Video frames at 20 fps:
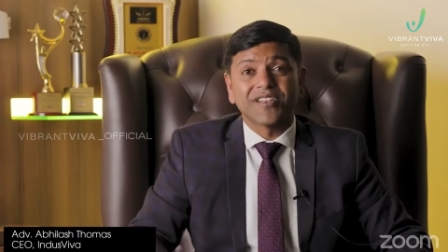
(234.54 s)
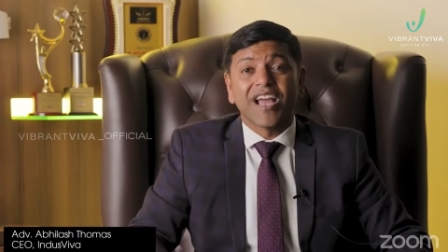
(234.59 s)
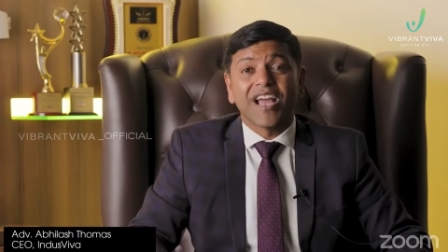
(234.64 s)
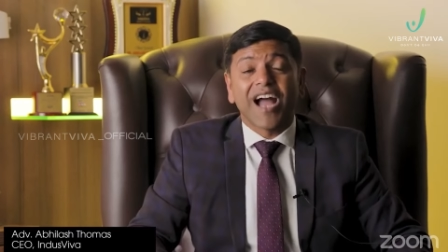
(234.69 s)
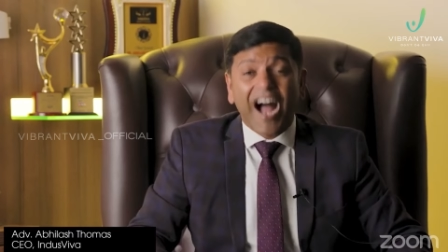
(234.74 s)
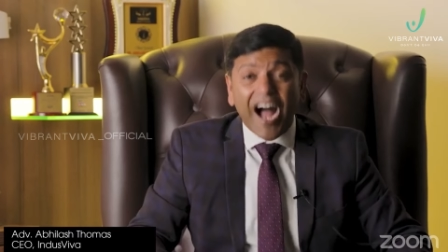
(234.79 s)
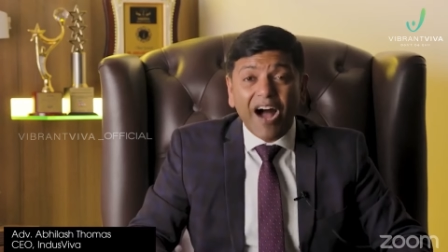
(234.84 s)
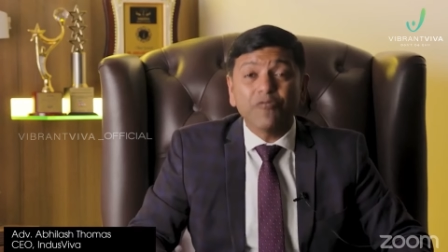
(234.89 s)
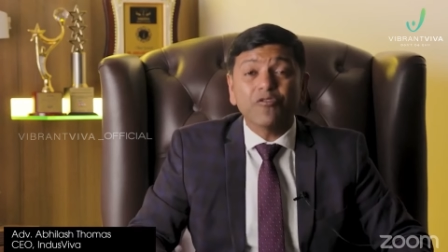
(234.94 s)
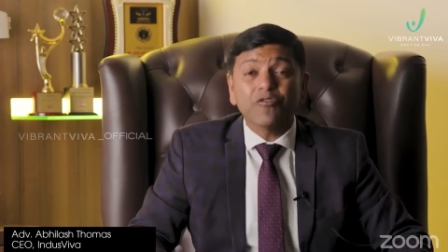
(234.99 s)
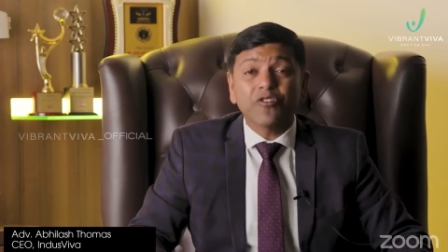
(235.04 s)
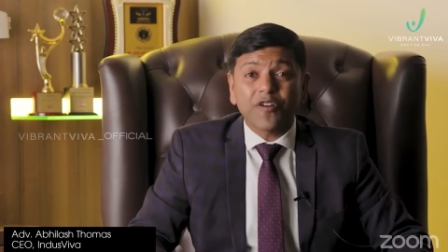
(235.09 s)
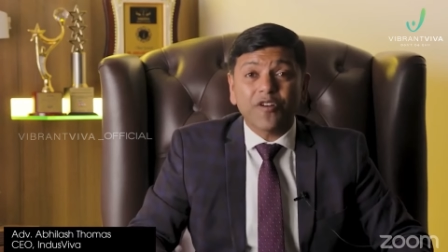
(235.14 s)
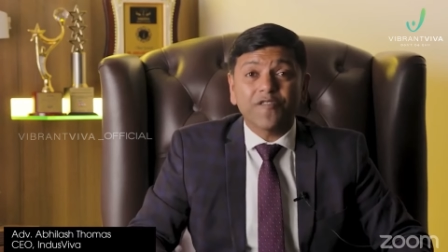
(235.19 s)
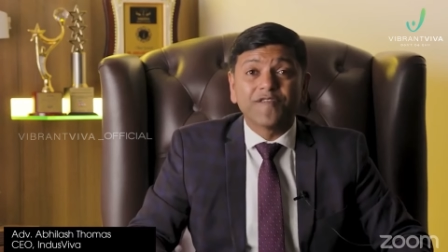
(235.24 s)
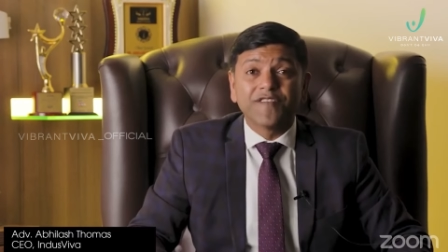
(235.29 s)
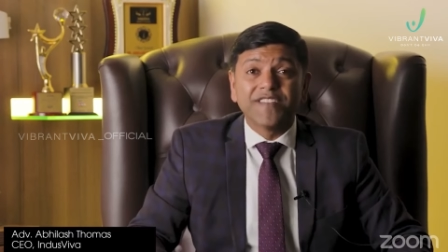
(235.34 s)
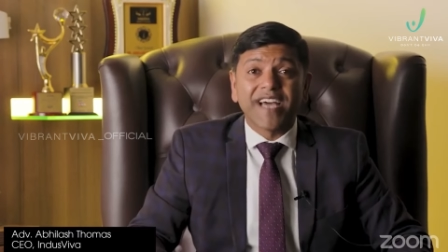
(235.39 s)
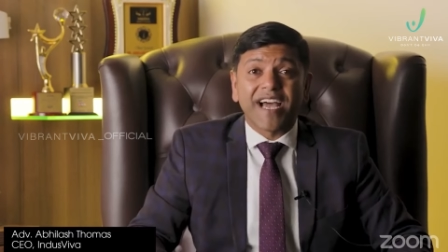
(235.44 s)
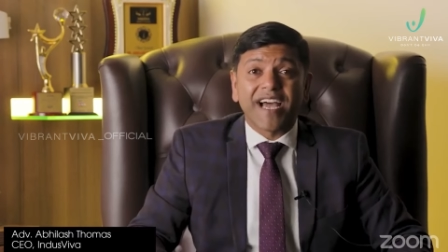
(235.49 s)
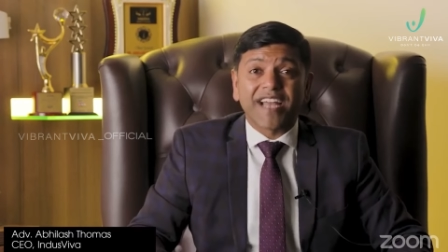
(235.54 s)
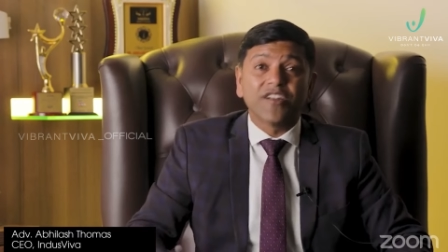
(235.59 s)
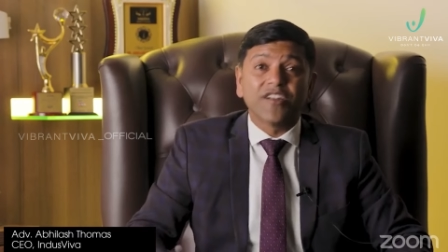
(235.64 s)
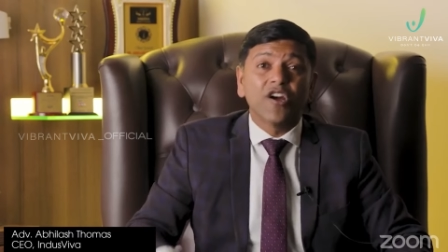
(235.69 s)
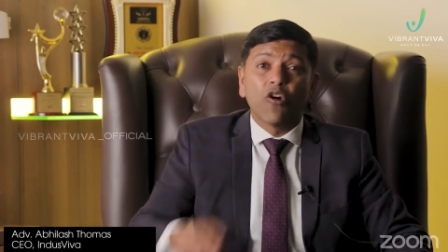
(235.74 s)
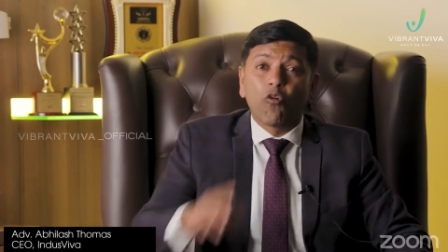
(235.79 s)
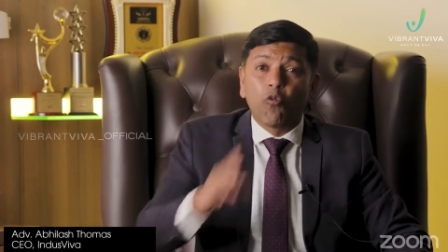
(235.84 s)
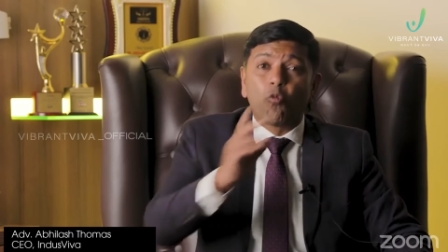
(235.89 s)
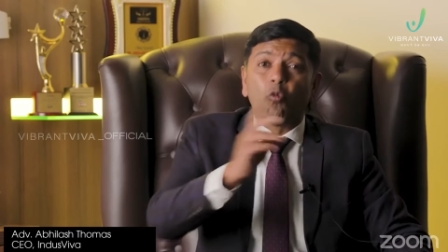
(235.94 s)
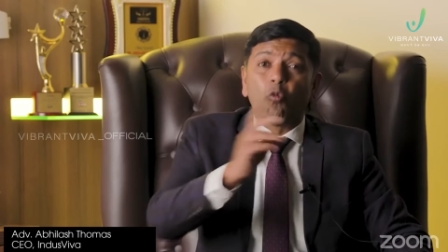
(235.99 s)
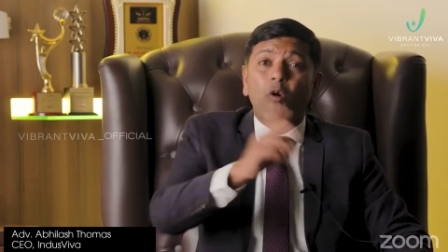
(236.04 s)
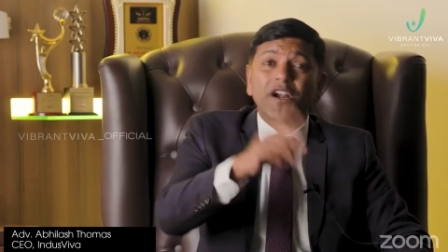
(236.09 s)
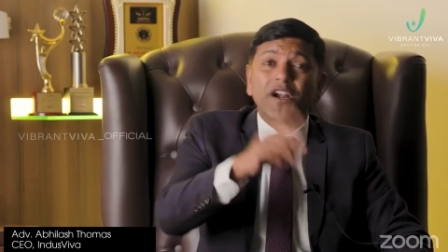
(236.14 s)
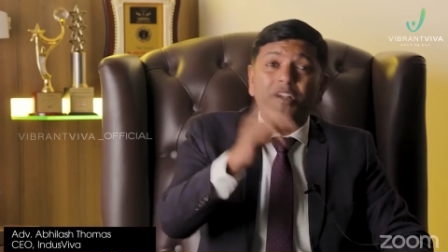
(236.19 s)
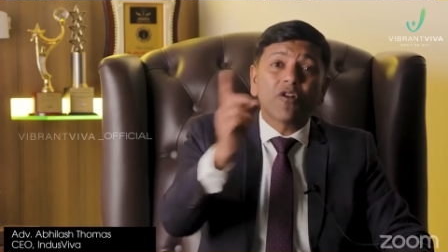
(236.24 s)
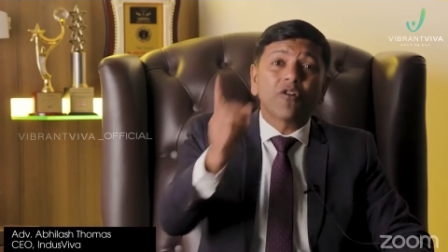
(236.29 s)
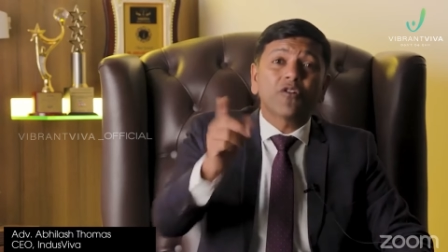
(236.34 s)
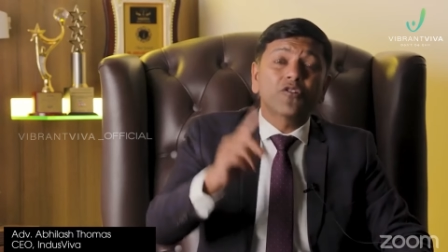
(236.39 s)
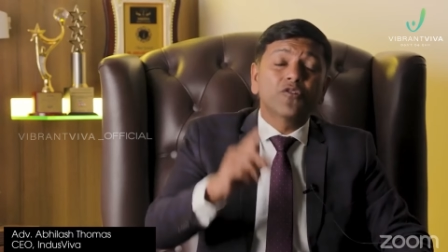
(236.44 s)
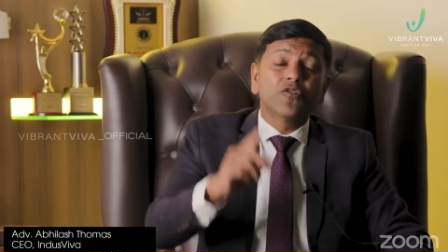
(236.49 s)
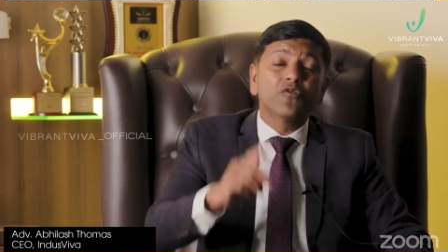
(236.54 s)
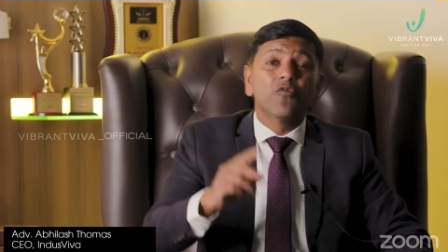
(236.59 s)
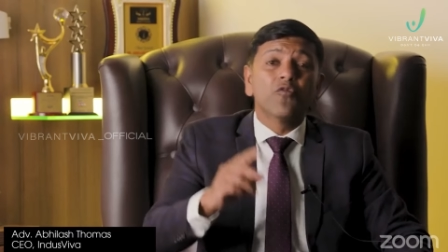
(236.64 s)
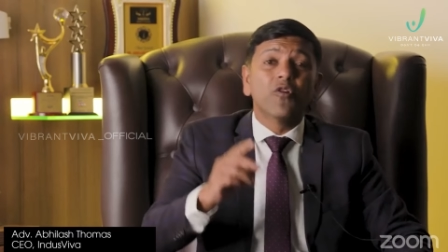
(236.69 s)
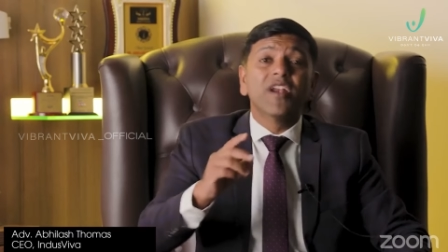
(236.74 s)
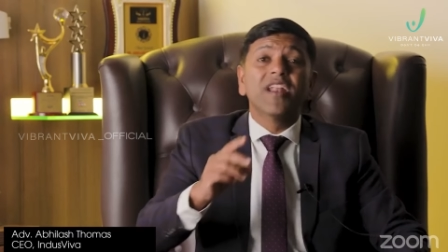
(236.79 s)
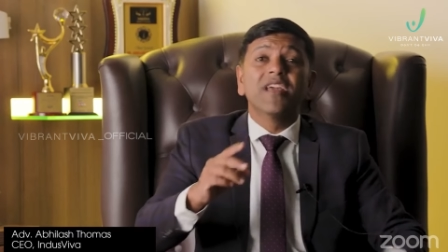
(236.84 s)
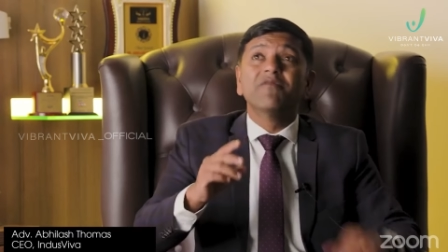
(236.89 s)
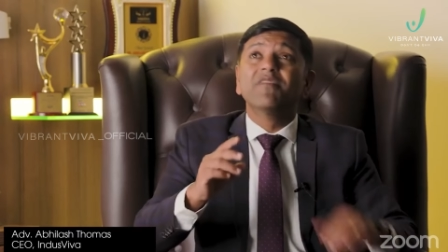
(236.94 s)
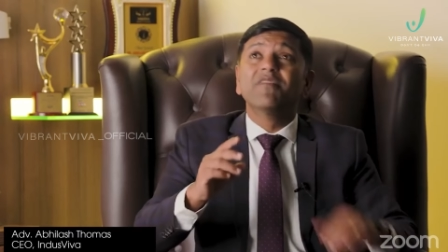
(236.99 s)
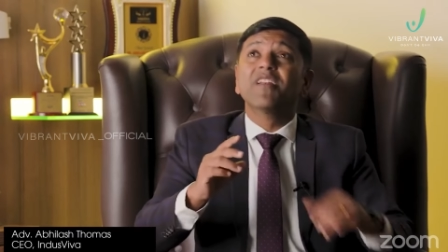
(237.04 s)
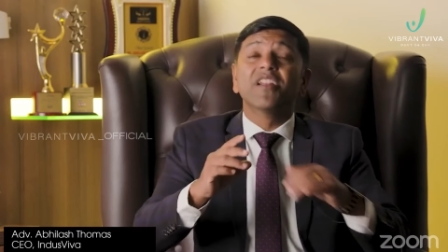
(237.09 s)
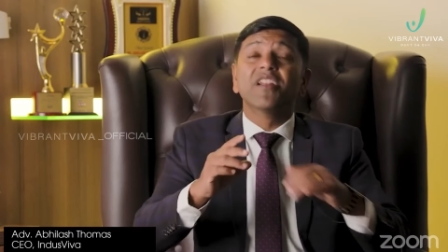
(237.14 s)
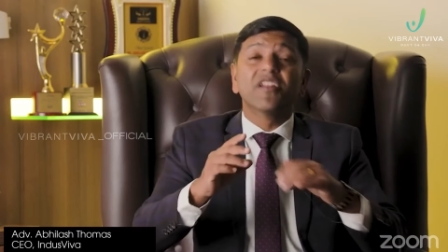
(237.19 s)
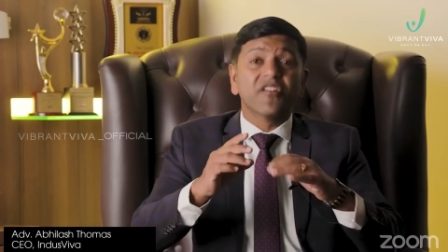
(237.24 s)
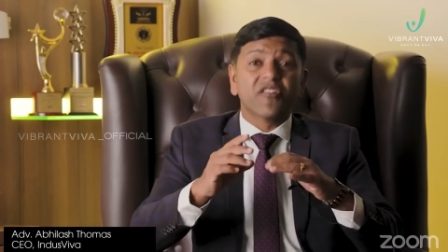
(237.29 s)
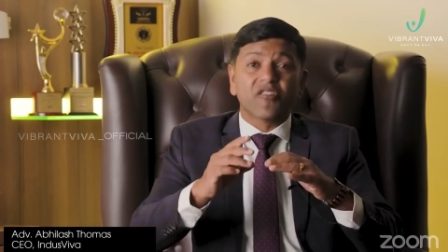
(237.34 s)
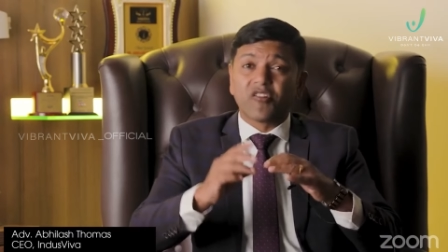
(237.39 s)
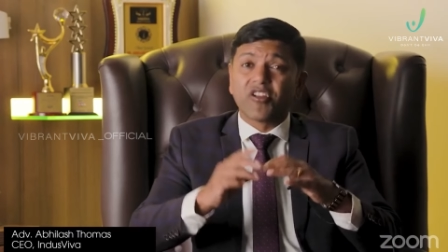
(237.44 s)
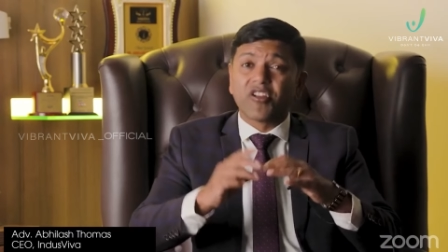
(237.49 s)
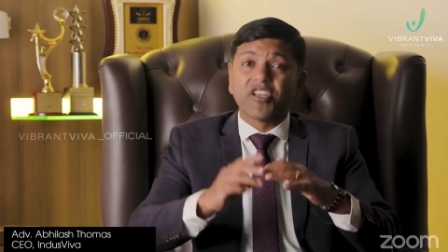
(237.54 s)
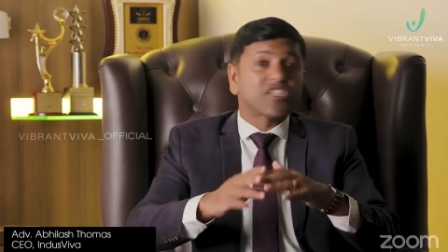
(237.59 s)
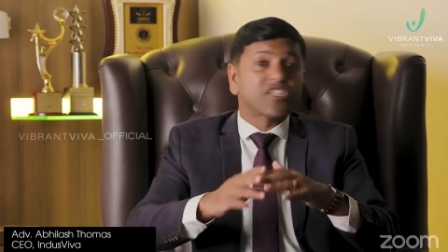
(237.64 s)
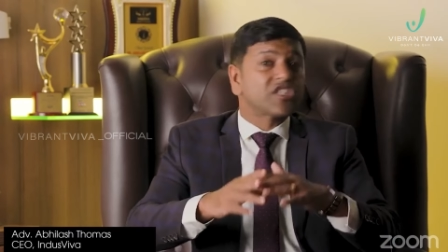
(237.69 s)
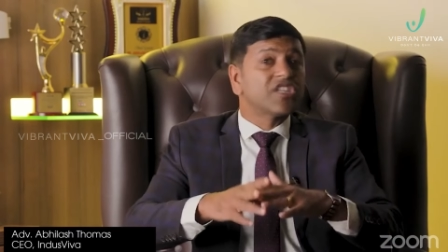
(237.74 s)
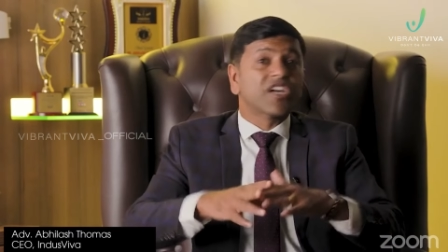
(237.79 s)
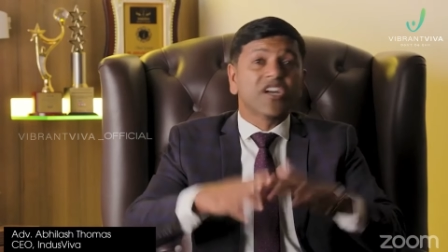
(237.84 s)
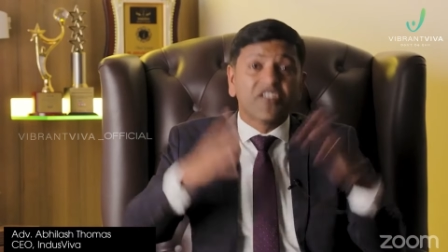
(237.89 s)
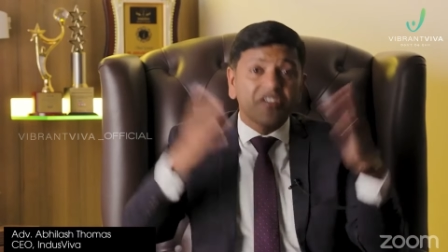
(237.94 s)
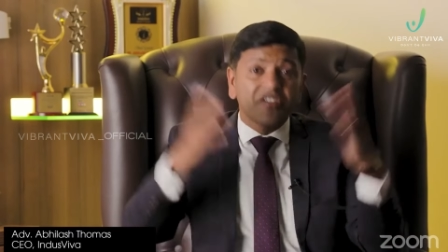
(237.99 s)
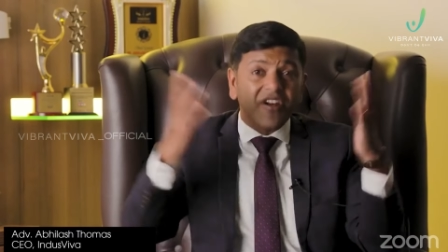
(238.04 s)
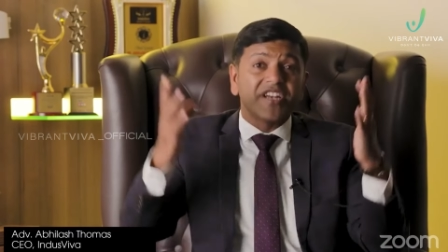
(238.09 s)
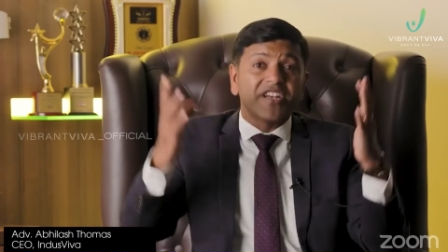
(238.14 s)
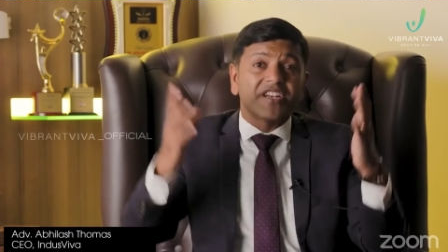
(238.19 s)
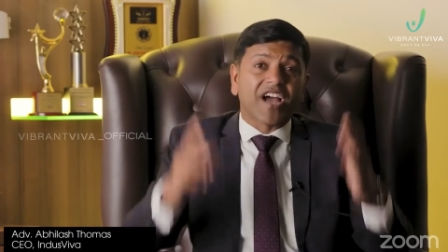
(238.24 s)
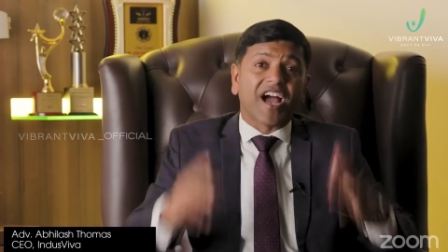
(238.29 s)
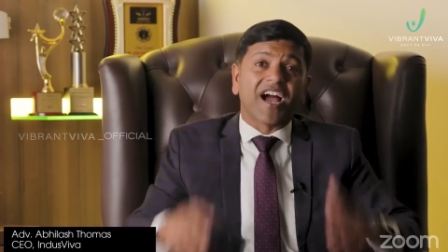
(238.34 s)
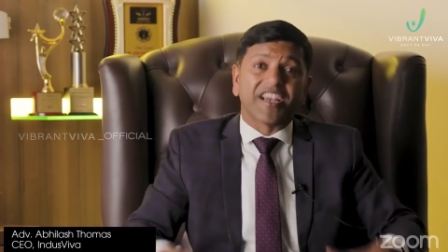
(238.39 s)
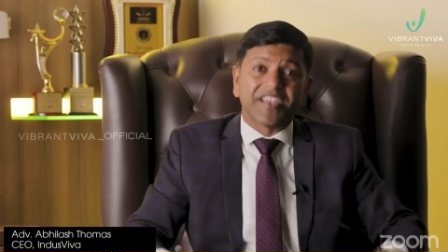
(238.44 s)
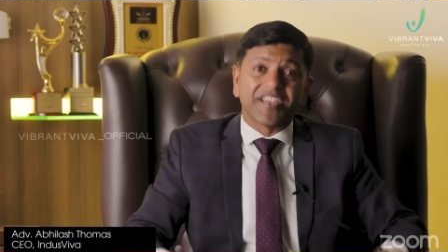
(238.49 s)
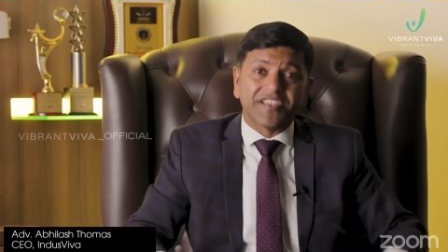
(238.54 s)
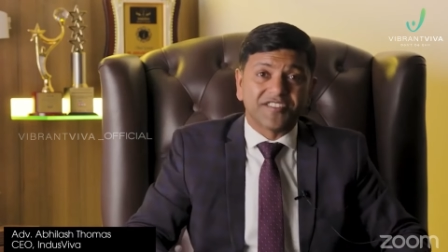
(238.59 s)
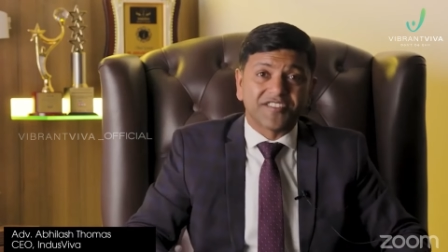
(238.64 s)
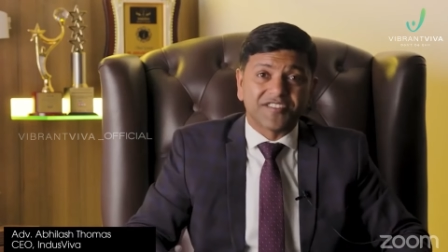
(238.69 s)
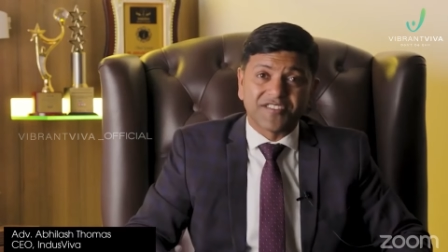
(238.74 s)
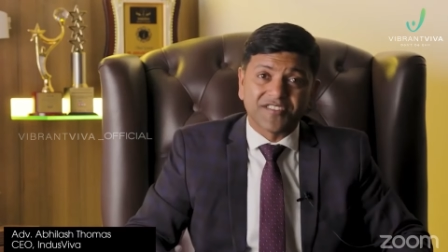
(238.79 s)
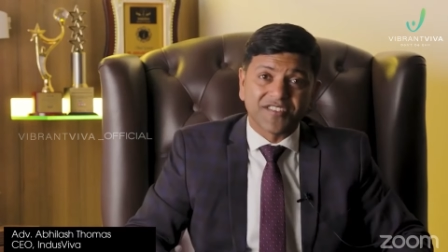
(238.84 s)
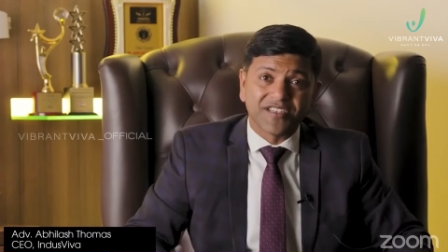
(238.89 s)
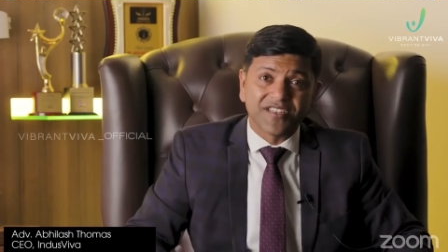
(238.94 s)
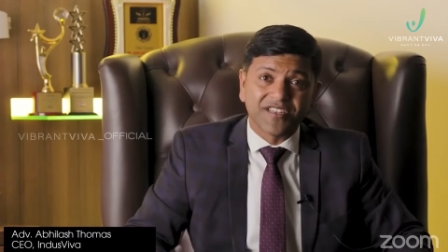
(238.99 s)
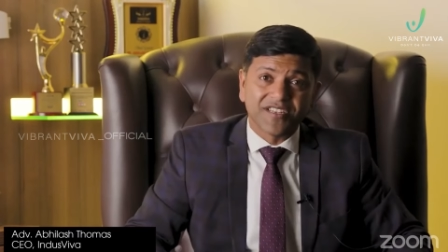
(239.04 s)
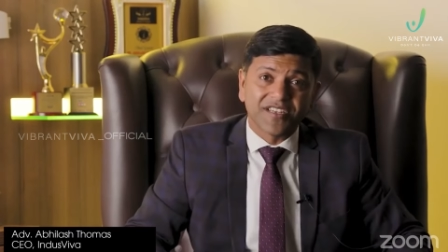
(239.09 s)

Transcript: Out of that, one or two only will reach the great heights.